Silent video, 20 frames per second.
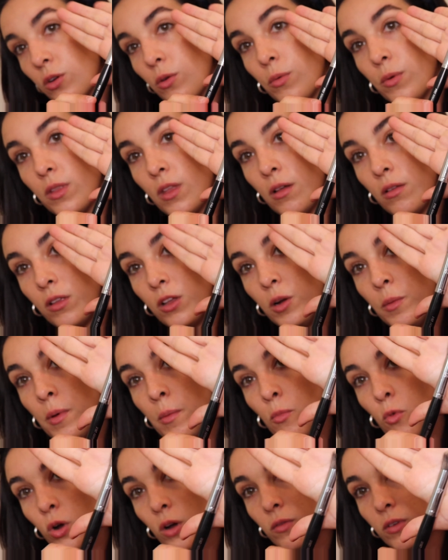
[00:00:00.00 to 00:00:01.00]
with a little bit
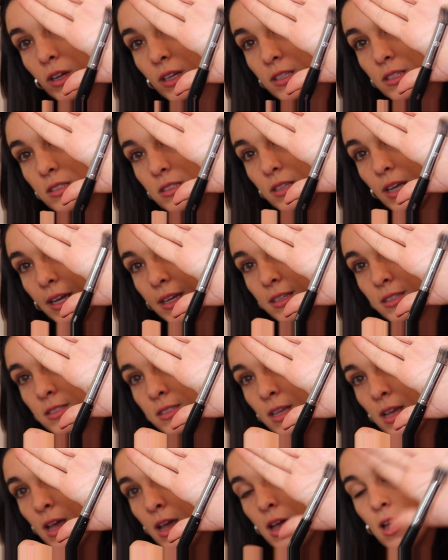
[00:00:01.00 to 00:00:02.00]
more of a
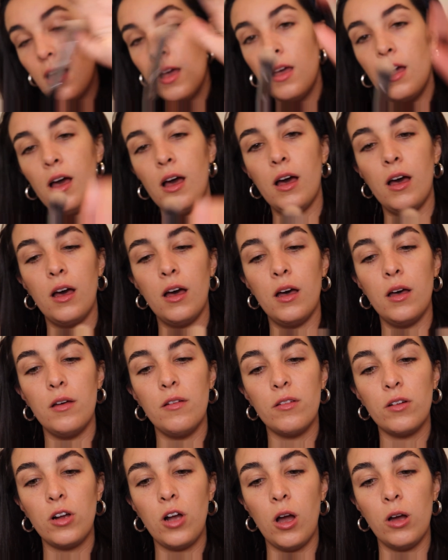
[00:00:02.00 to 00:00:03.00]
concise
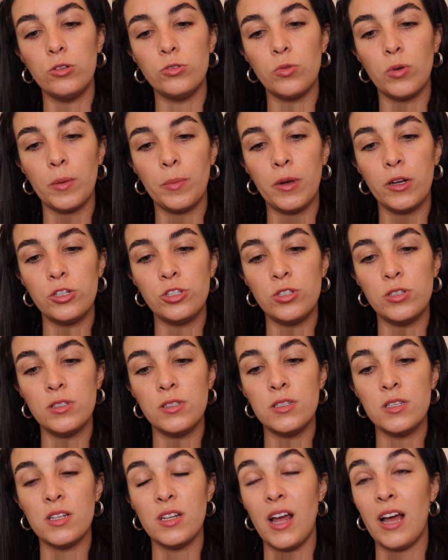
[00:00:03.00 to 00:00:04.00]
contour brush. This
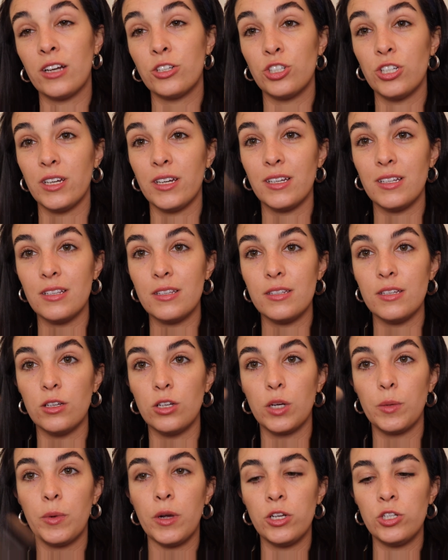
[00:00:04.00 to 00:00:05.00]
is actually a
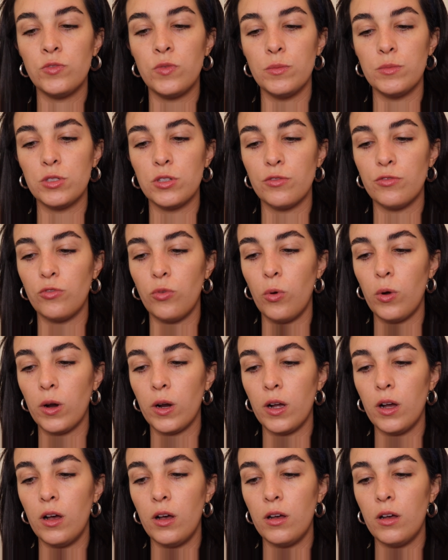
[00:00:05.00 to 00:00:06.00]
concealer brush from
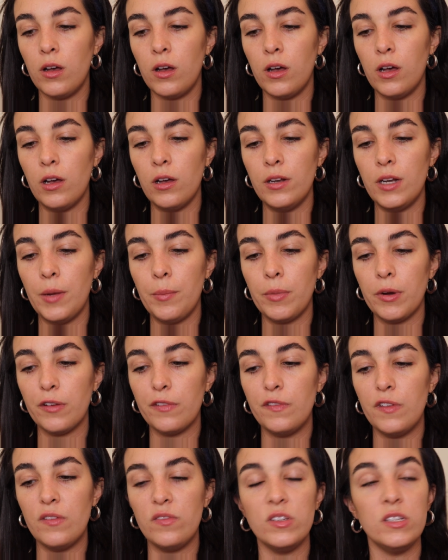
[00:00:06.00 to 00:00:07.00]
Sephora, number
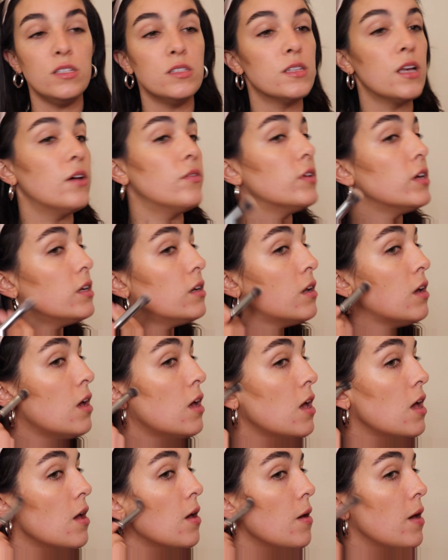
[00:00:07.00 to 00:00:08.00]
57.
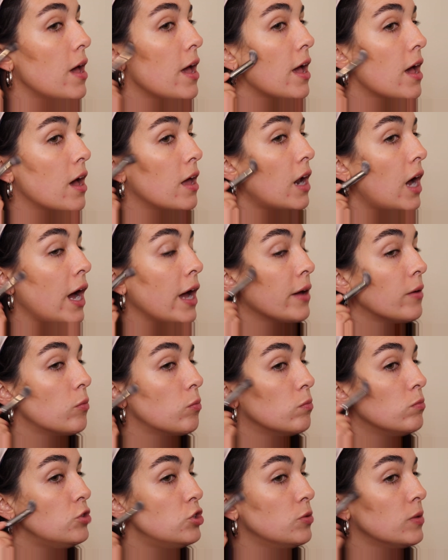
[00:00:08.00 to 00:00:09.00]
And
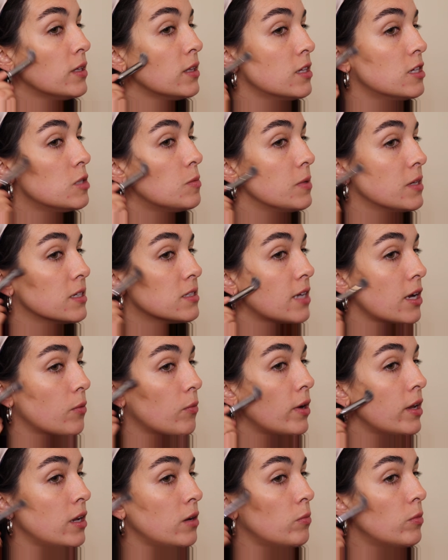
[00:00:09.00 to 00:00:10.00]
I'm doing this because I
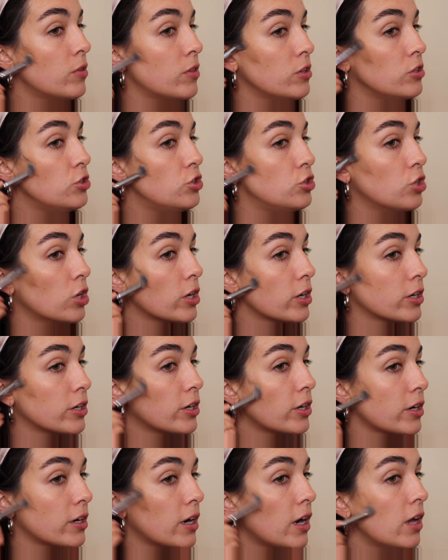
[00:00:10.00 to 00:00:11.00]
went in with a
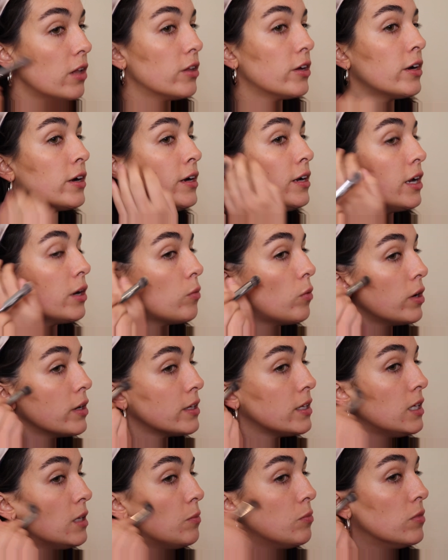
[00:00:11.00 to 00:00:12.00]
darker color and I want
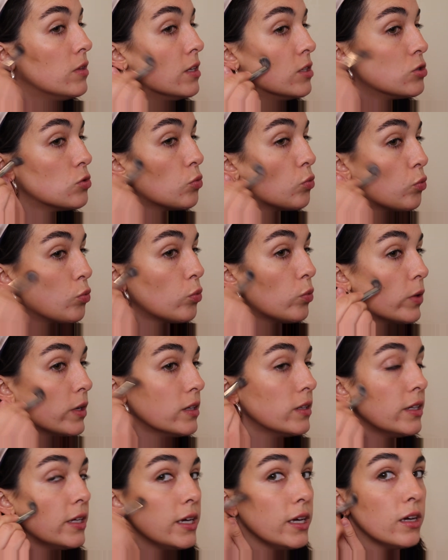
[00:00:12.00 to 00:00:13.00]
to keep this
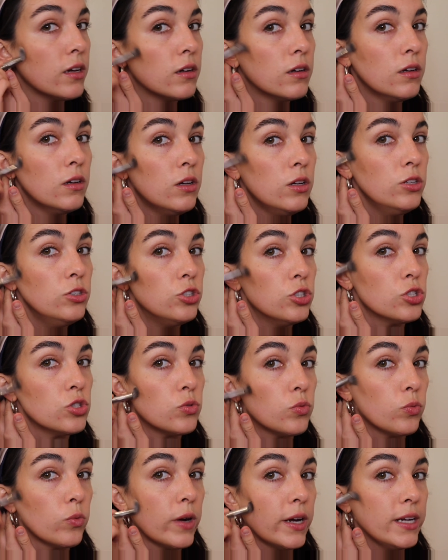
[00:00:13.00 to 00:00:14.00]
really just
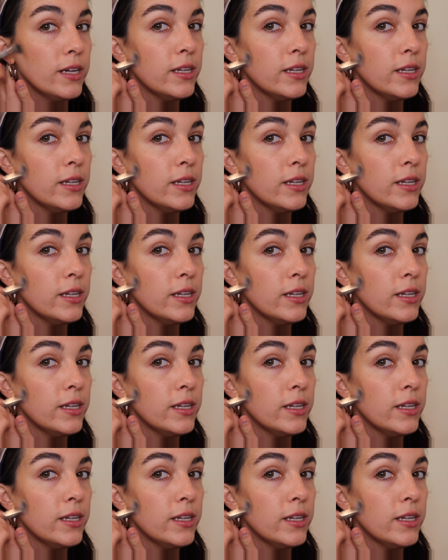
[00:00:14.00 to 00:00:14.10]
right